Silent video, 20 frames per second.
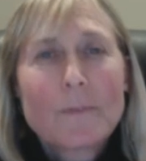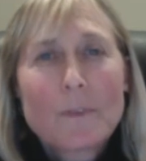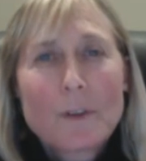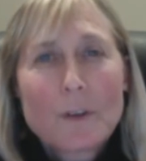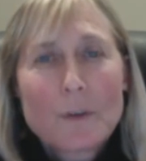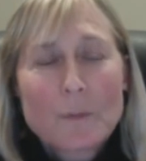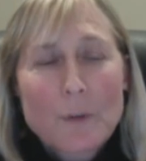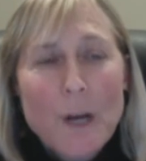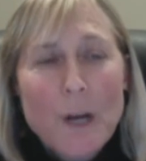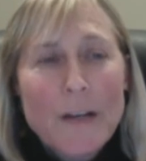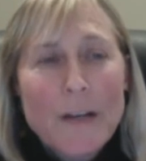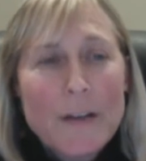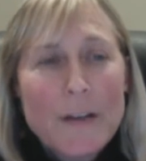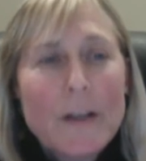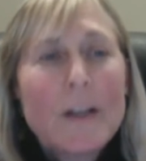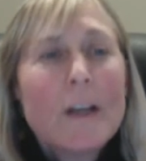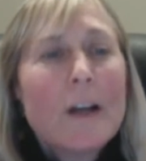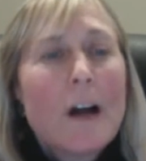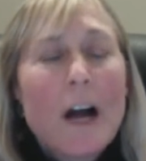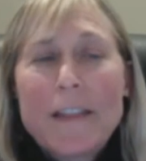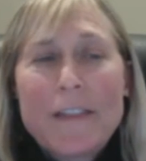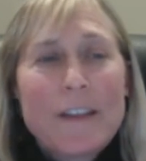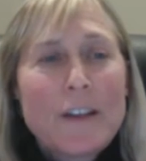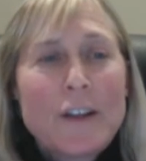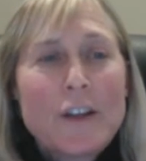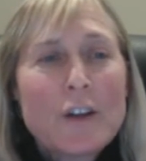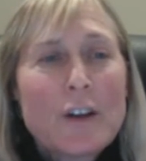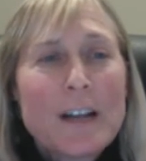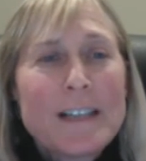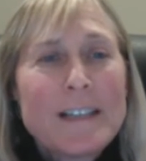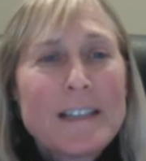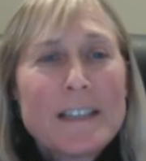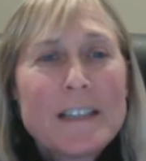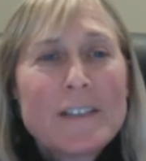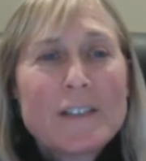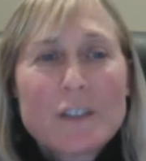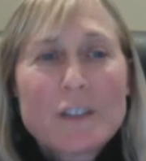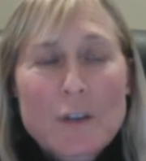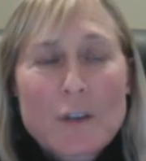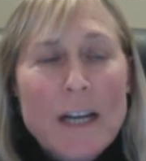Right. I think your idea
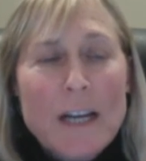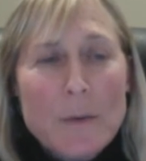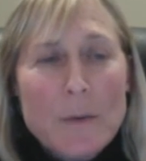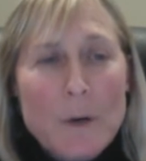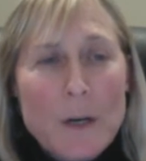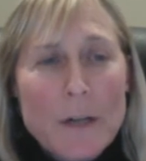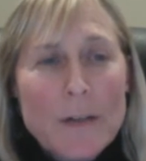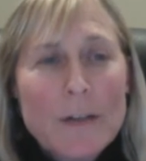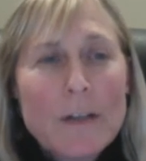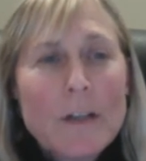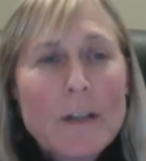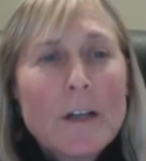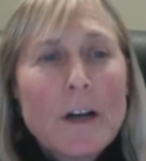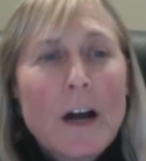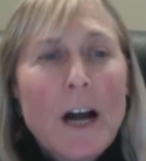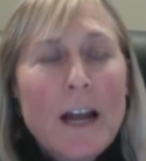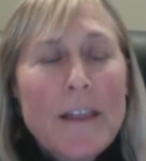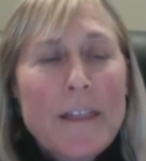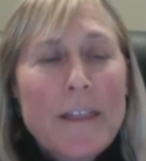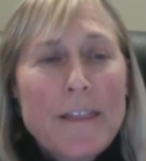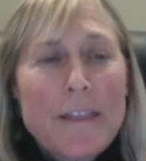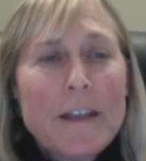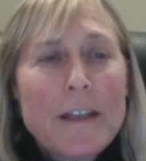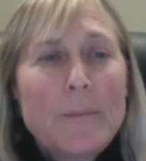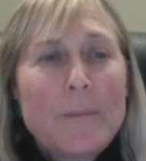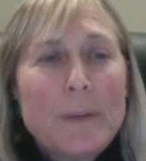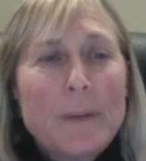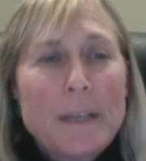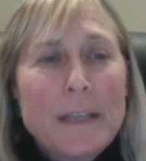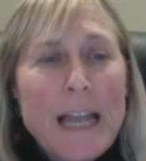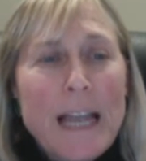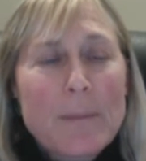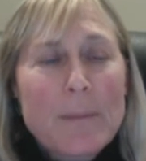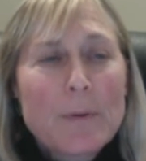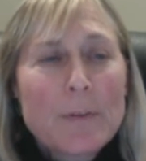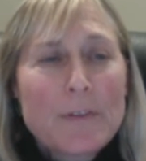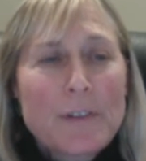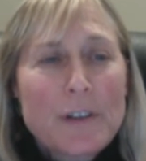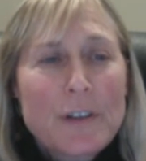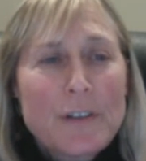is a great one. I think being
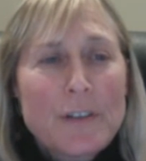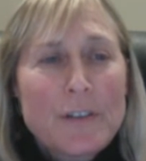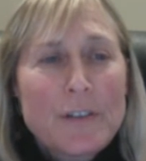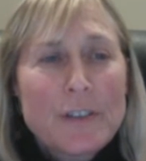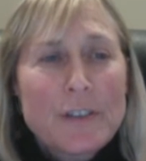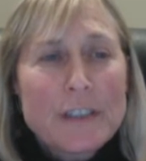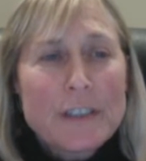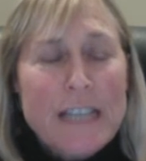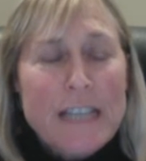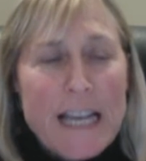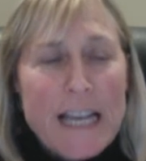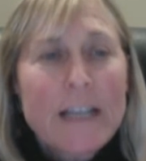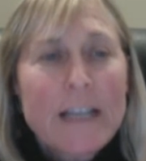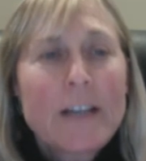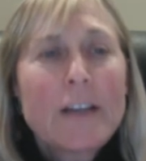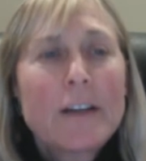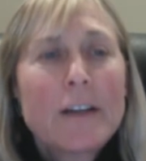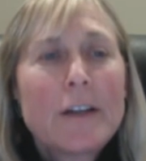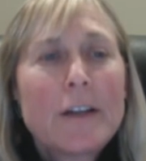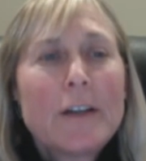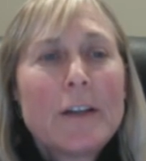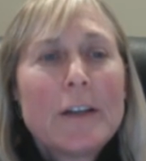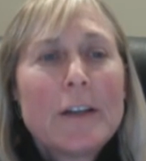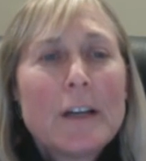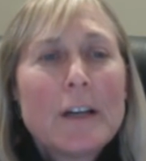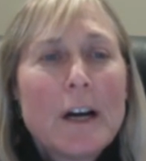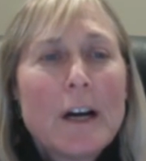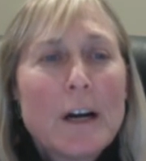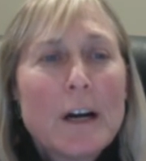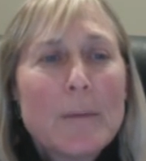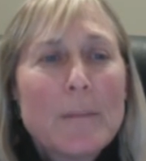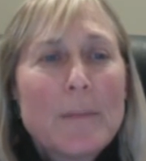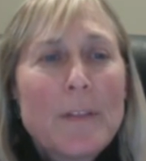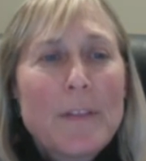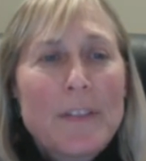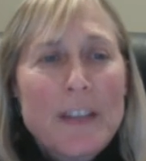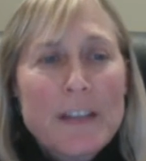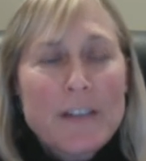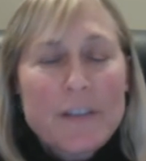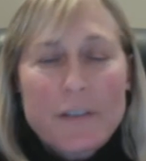able to take
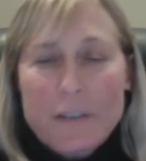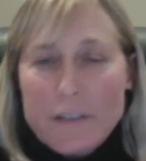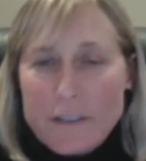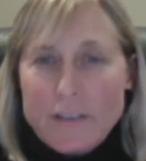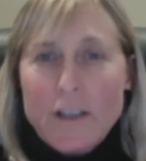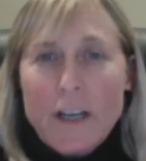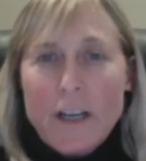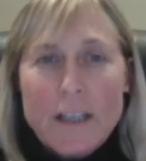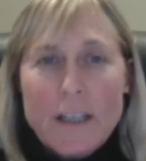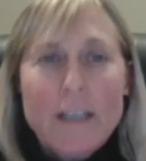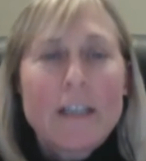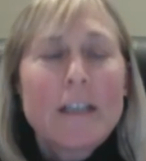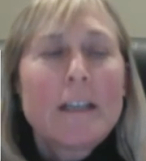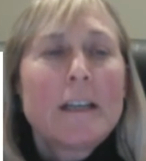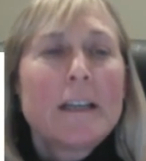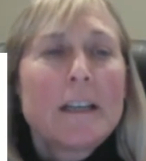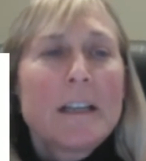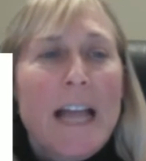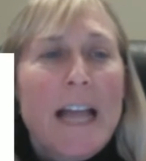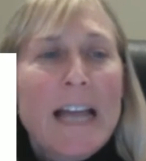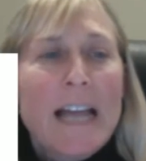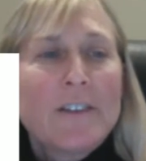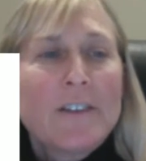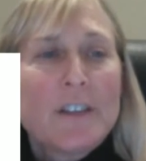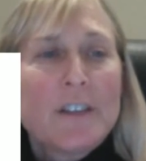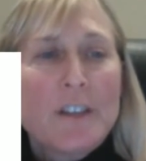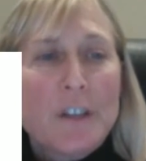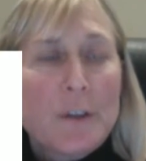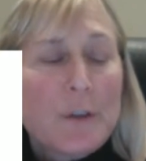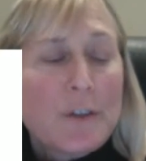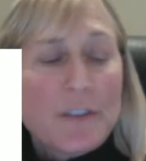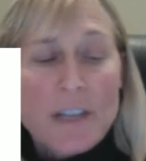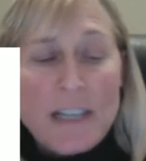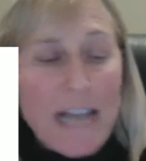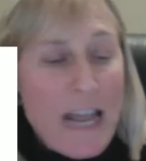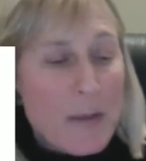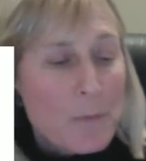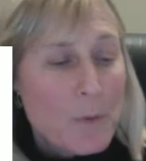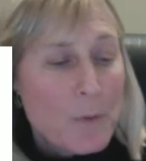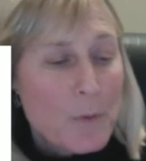this study and to use it,
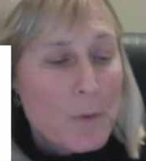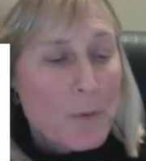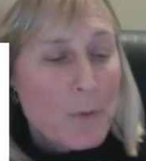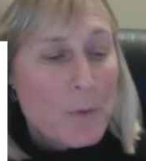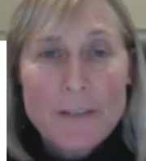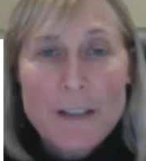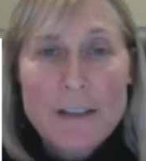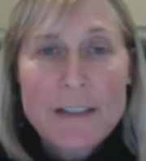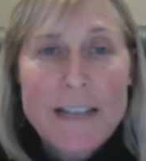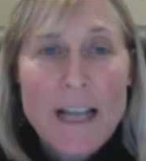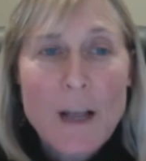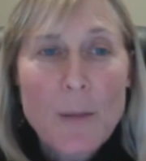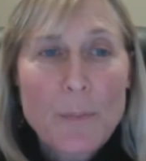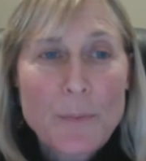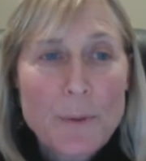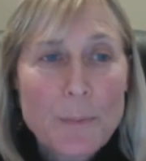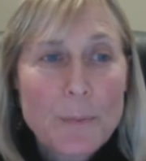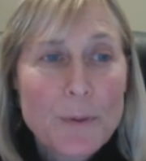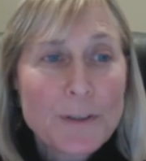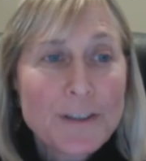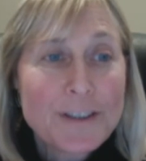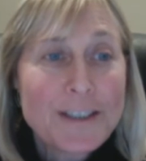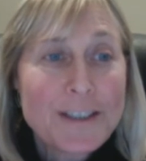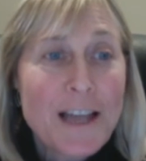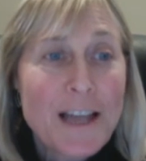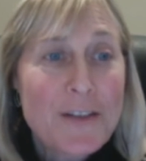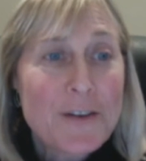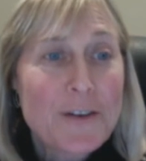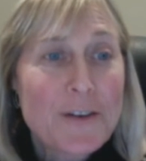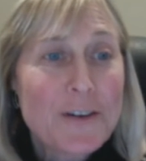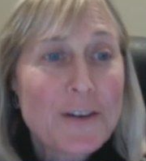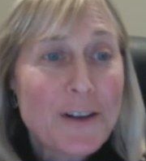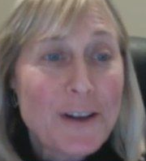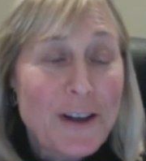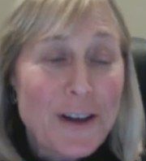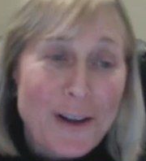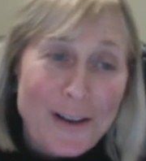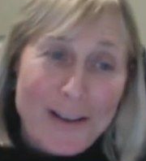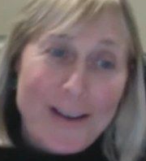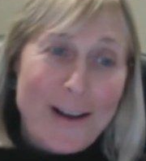and will definitely help you put together
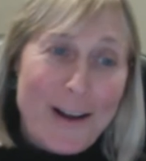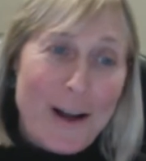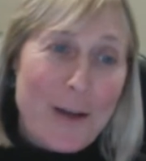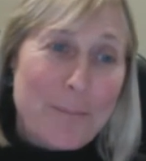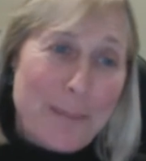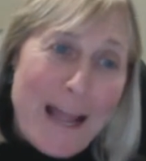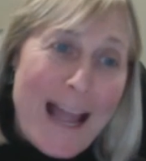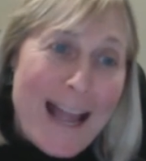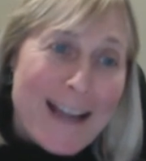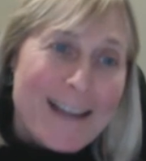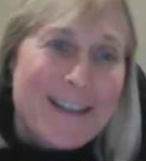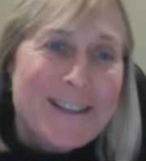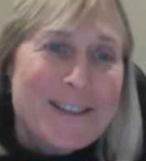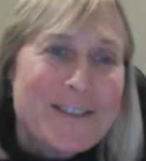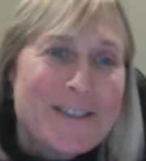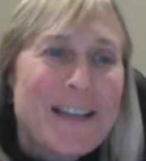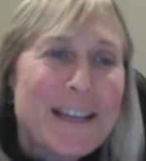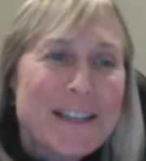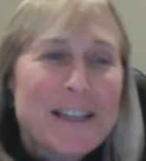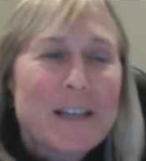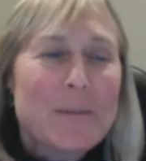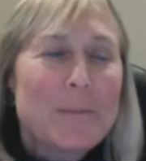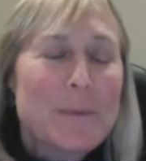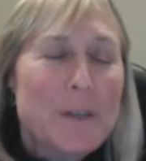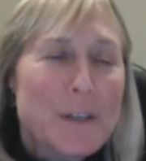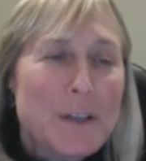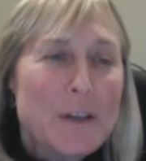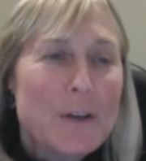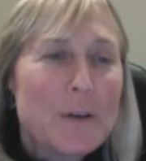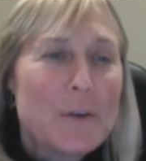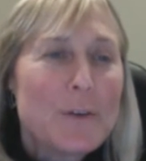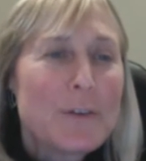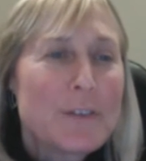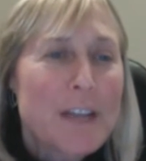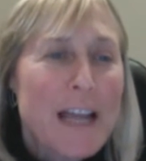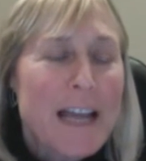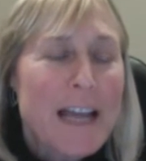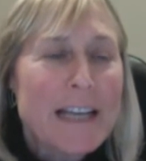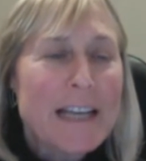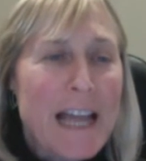a package that can be used
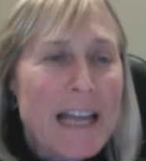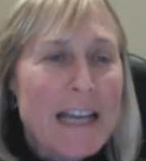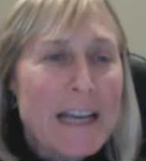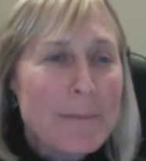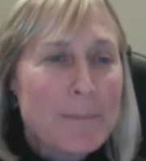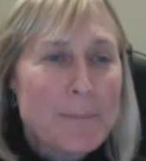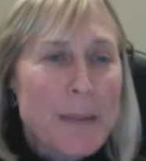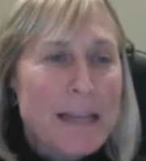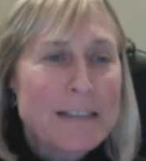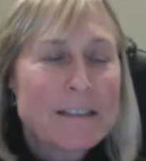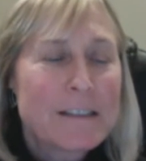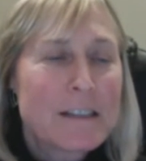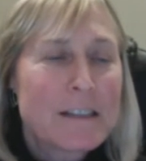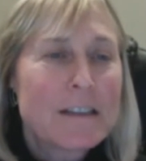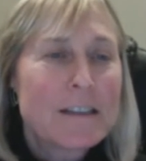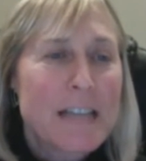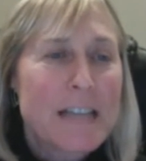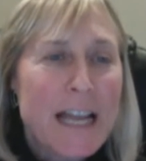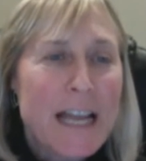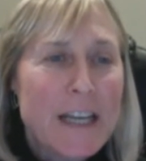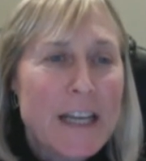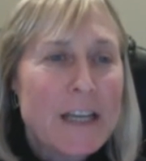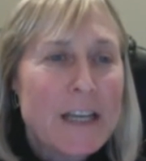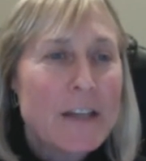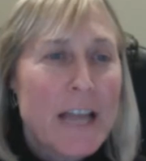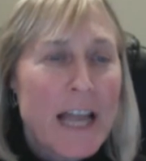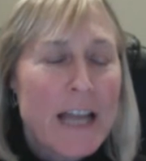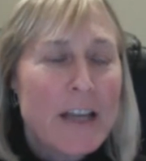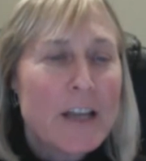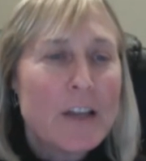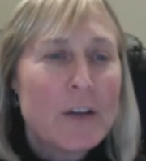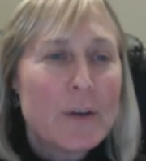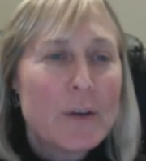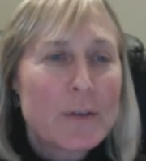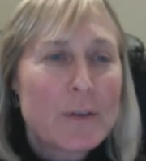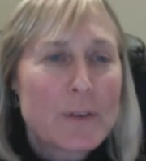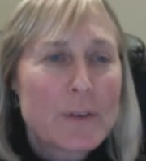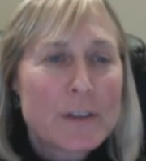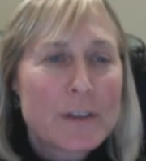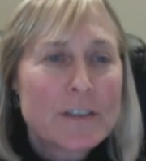at basically any
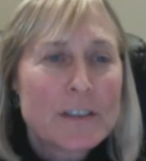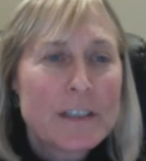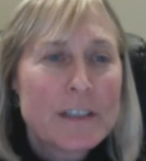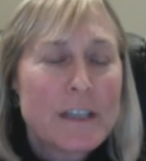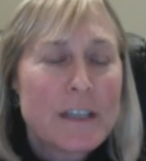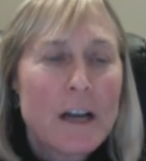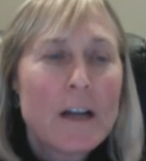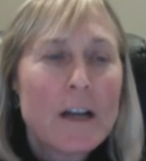university.